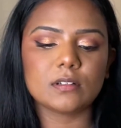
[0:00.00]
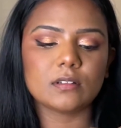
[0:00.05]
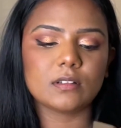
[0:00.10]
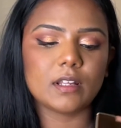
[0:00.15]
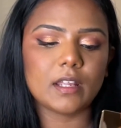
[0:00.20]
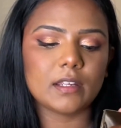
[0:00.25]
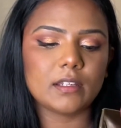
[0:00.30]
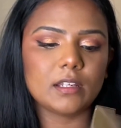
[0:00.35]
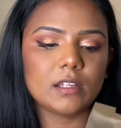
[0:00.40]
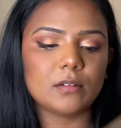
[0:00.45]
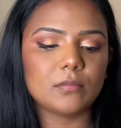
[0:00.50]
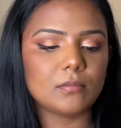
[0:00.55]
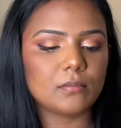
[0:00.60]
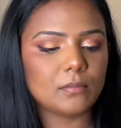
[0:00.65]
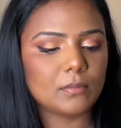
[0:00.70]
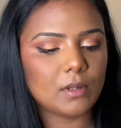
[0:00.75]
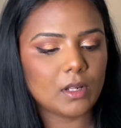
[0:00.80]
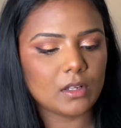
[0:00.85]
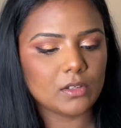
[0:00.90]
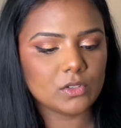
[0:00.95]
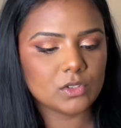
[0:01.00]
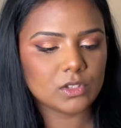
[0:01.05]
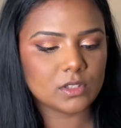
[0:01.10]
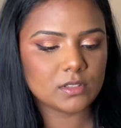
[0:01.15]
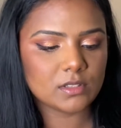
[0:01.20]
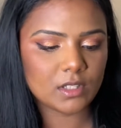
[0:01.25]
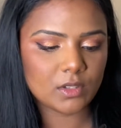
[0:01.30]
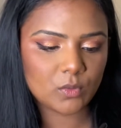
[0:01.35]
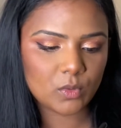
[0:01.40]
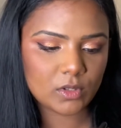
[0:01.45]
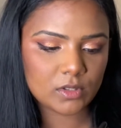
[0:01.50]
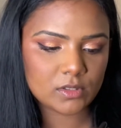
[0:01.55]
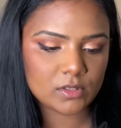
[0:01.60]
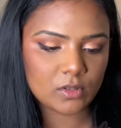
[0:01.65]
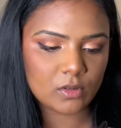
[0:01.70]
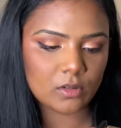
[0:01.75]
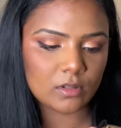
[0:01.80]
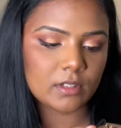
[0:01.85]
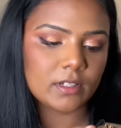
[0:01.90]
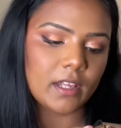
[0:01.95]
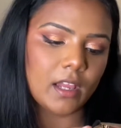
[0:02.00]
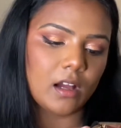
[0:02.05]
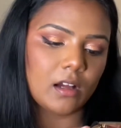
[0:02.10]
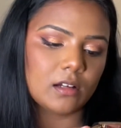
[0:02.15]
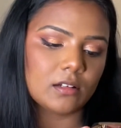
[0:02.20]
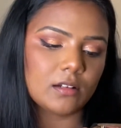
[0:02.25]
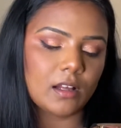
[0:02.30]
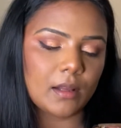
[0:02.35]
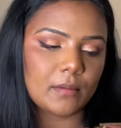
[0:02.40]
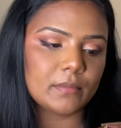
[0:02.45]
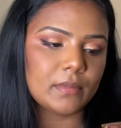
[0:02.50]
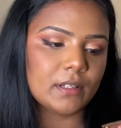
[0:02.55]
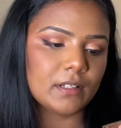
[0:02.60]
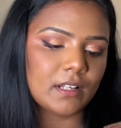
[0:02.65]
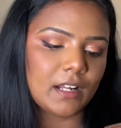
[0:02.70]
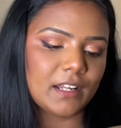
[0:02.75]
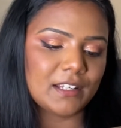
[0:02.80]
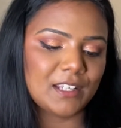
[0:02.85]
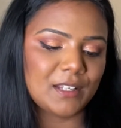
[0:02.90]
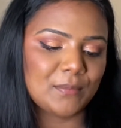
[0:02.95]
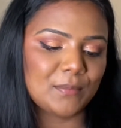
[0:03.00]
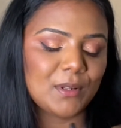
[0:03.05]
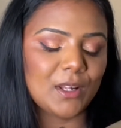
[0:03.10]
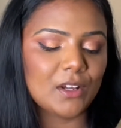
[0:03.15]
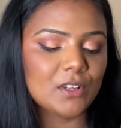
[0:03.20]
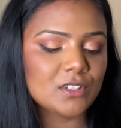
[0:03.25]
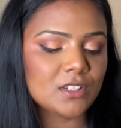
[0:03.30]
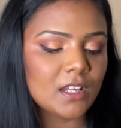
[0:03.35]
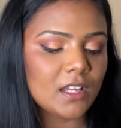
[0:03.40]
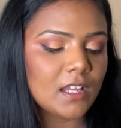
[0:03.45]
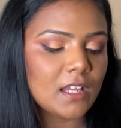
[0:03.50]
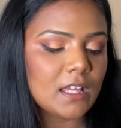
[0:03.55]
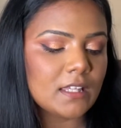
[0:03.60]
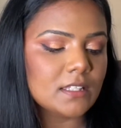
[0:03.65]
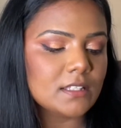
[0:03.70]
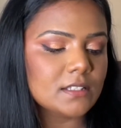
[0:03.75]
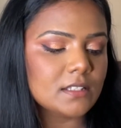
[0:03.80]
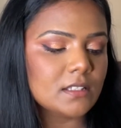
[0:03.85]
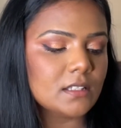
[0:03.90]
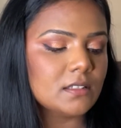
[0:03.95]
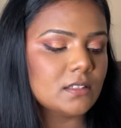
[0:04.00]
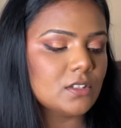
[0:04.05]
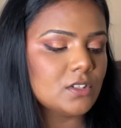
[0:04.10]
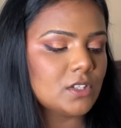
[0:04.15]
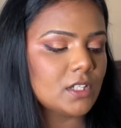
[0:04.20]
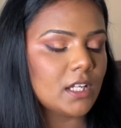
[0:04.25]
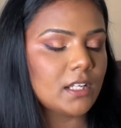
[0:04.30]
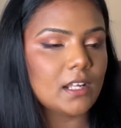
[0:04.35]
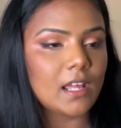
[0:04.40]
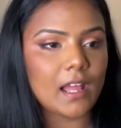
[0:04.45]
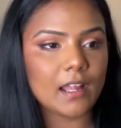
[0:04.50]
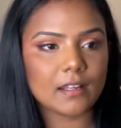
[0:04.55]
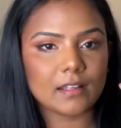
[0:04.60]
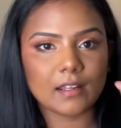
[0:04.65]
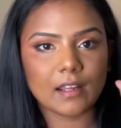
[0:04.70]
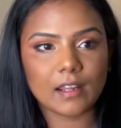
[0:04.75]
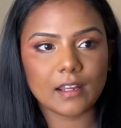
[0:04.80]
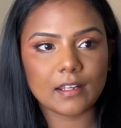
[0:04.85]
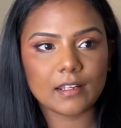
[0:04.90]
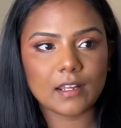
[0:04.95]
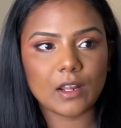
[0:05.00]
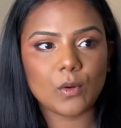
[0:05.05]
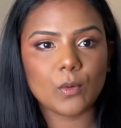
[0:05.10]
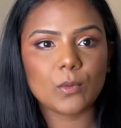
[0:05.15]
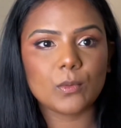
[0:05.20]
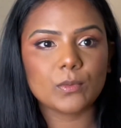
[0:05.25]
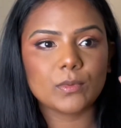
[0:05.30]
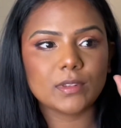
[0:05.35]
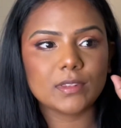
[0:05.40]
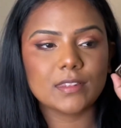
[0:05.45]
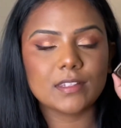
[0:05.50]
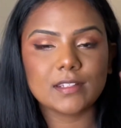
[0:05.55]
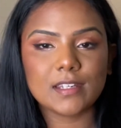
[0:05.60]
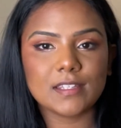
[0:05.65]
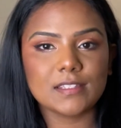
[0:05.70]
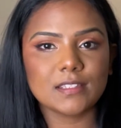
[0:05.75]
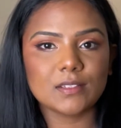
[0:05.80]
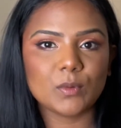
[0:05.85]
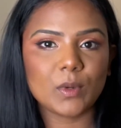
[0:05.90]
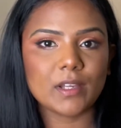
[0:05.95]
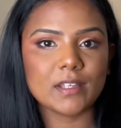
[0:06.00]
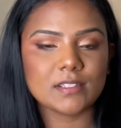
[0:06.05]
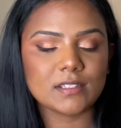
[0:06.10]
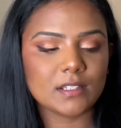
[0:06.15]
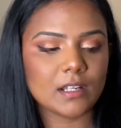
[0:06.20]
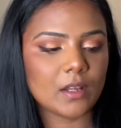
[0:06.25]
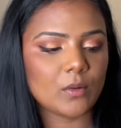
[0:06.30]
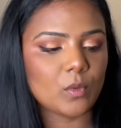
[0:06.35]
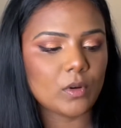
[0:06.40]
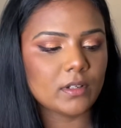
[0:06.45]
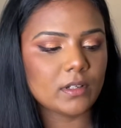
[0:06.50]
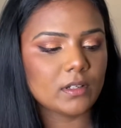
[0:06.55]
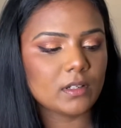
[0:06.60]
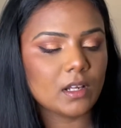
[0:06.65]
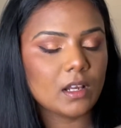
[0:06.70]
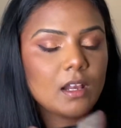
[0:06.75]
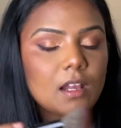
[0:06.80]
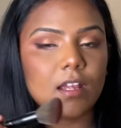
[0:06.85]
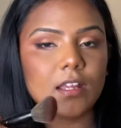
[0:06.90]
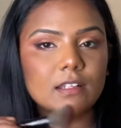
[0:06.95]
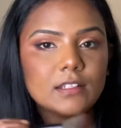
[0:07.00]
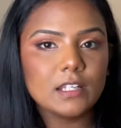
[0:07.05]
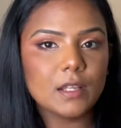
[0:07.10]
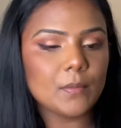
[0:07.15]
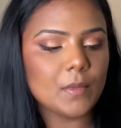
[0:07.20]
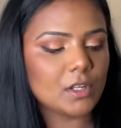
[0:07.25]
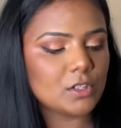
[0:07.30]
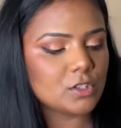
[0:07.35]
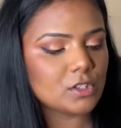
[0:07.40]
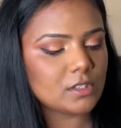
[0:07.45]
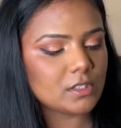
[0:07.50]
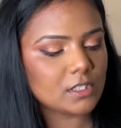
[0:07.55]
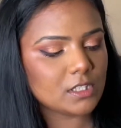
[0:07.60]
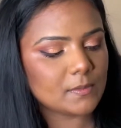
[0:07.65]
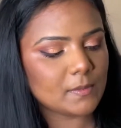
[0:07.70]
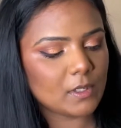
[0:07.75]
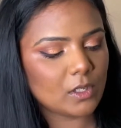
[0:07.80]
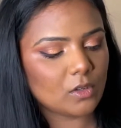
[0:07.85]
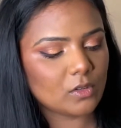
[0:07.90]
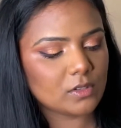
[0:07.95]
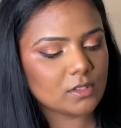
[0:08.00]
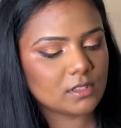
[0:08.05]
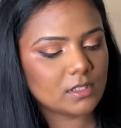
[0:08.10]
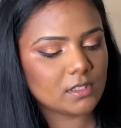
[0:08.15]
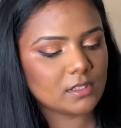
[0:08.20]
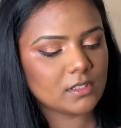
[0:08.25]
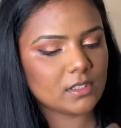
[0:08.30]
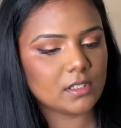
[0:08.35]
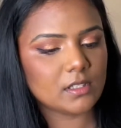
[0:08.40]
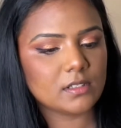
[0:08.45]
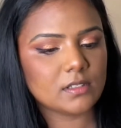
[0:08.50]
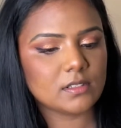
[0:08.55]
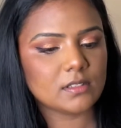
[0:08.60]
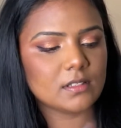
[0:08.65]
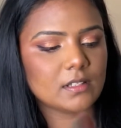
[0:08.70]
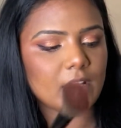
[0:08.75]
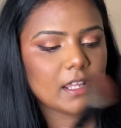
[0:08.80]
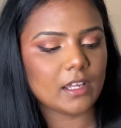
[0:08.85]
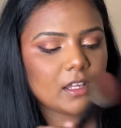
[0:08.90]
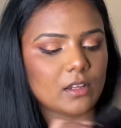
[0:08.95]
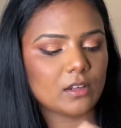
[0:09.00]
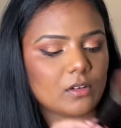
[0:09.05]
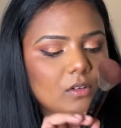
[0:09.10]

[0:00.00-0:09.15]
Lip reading: Lighting Blush. Is that what it's called? Yeah, Ambient Lighting Blush. This is in the shade At Night. Now, the reason why I said I want dimension is because this is like